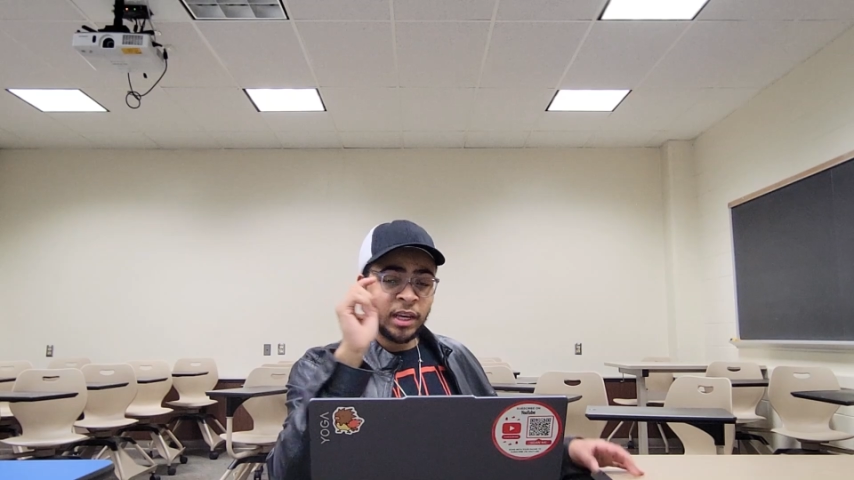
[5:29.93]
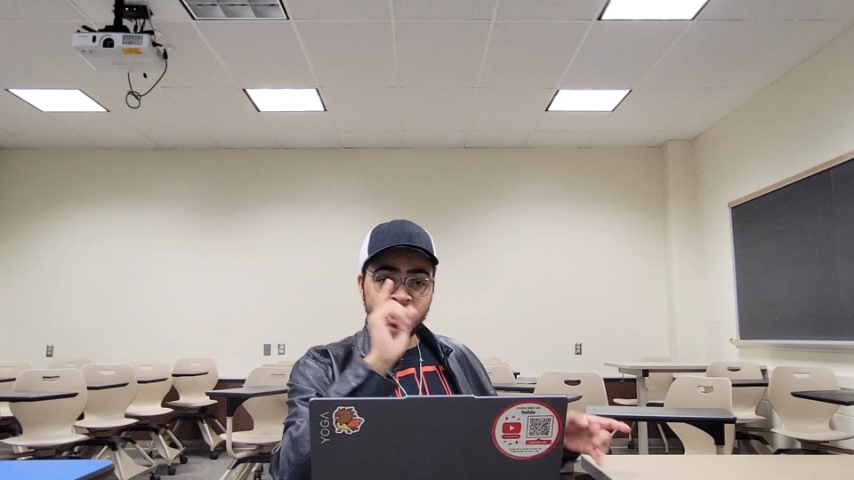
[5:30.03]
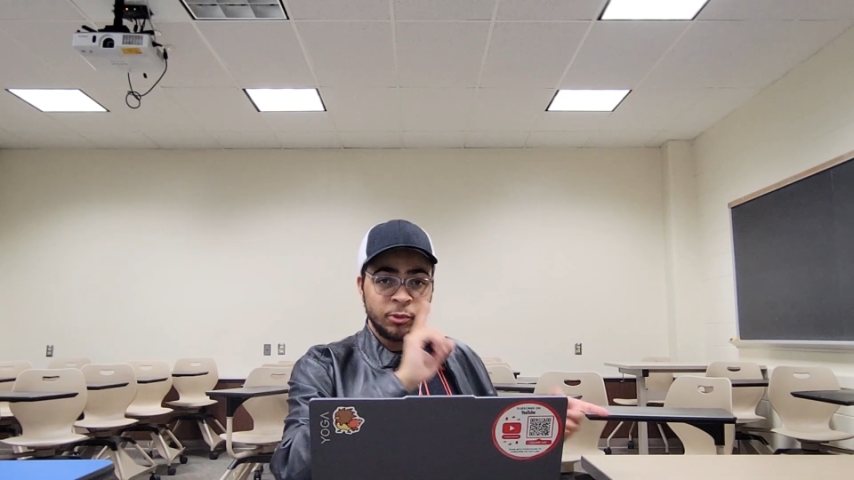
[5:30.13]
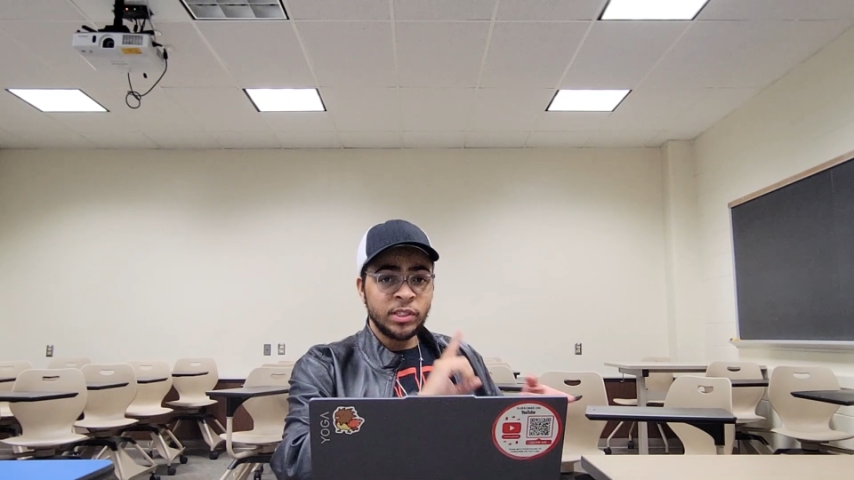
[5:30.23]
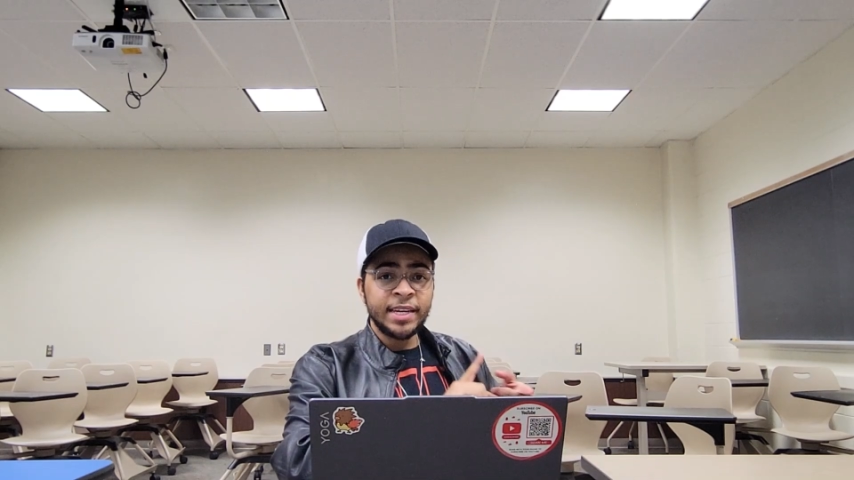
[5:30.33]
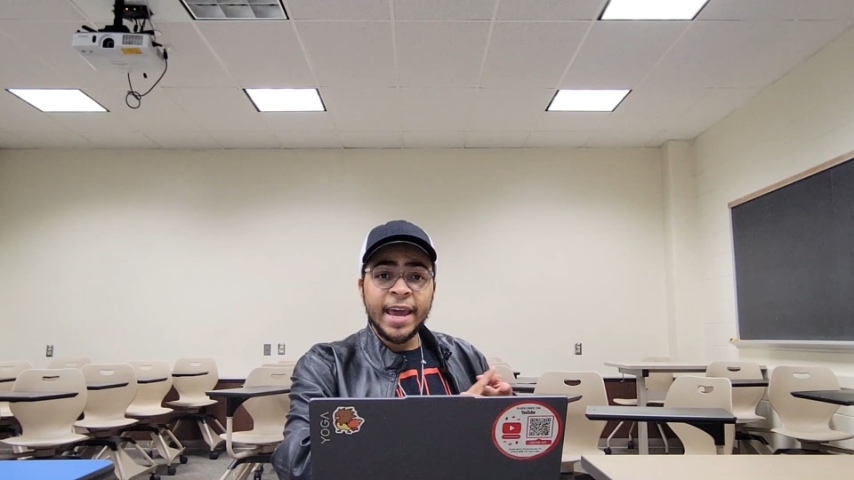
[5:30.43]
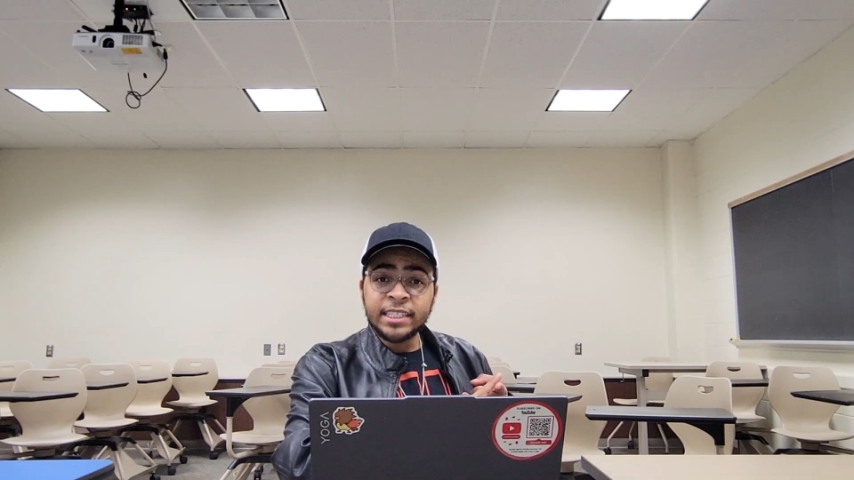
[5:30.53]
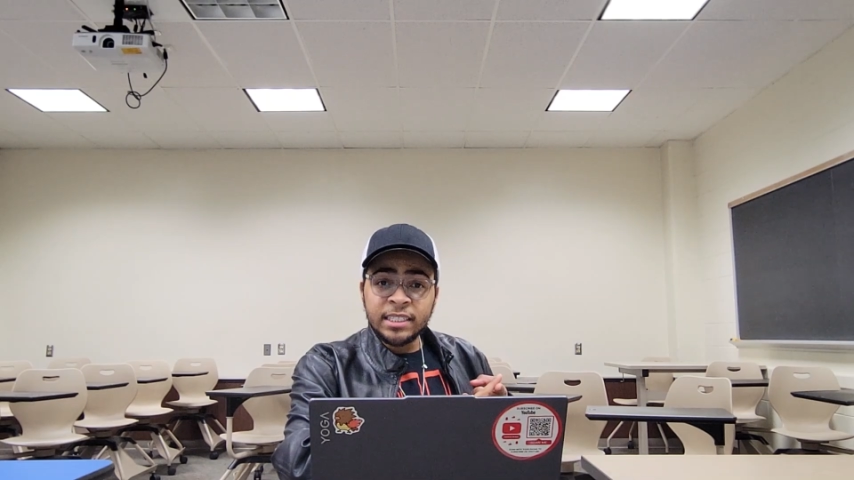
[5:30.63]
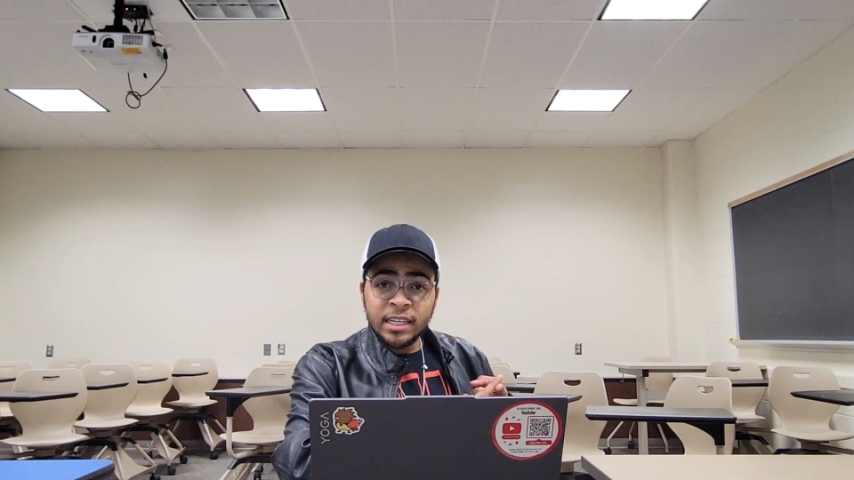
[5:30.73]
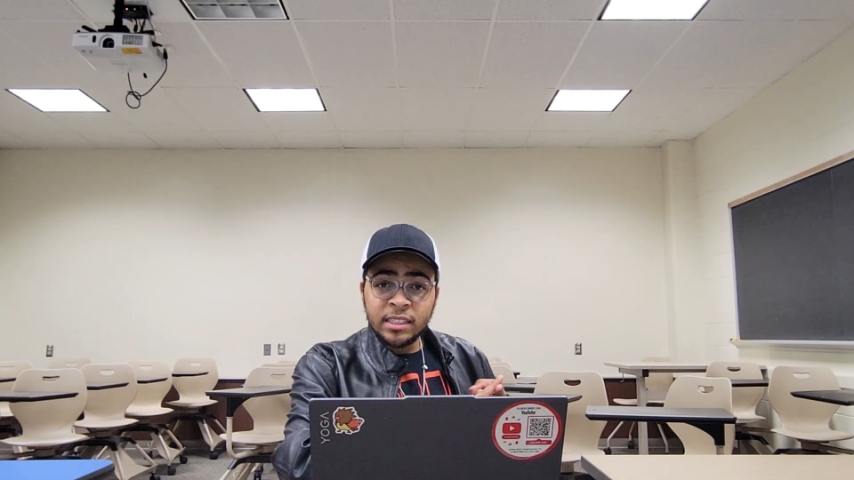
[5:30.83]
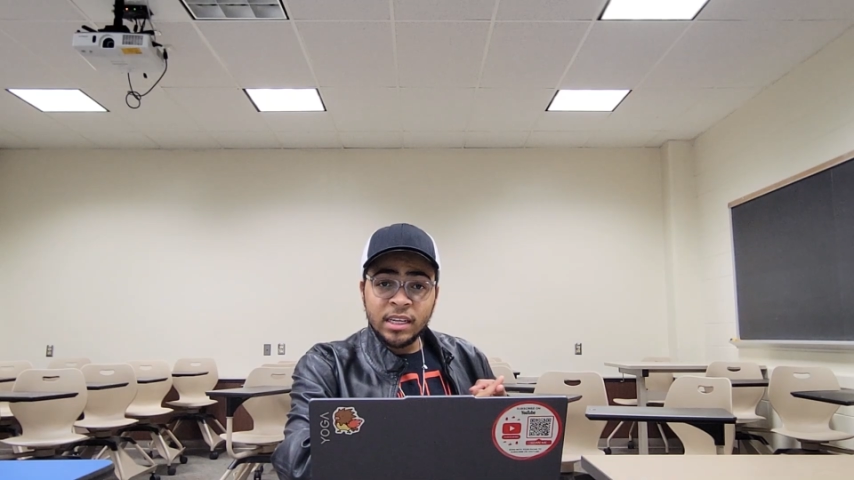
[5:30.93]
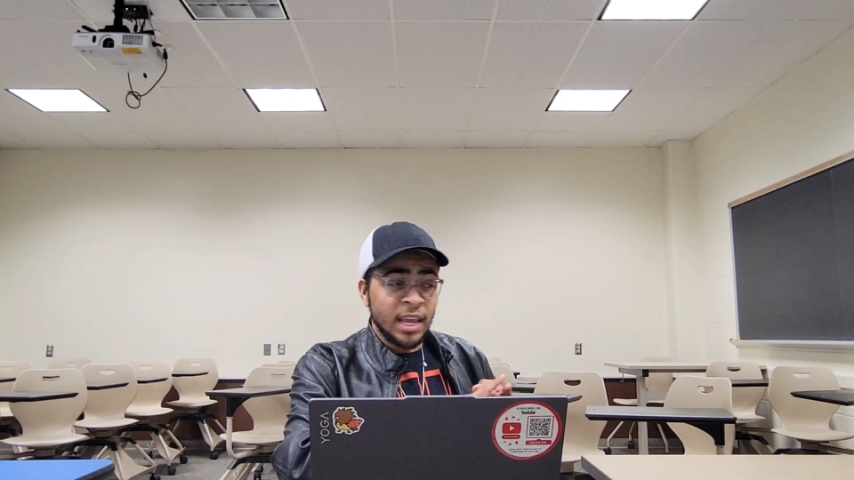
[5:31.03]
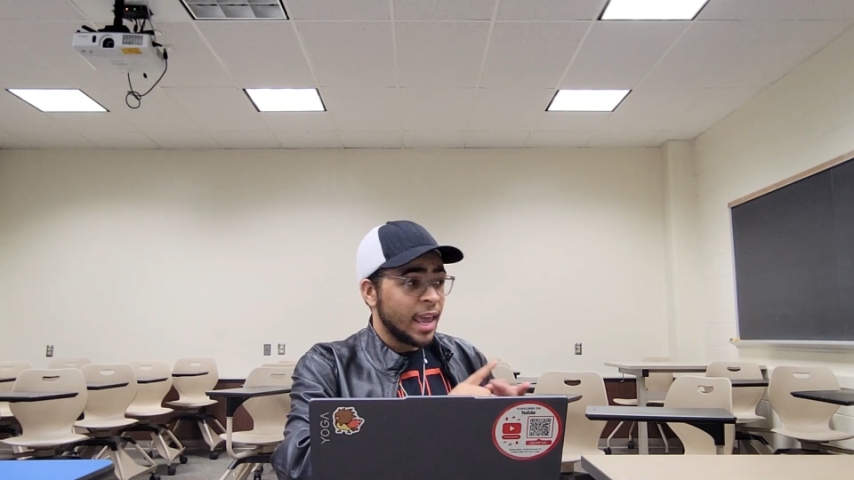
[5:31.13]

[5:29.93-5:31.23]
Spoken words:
because it was an accident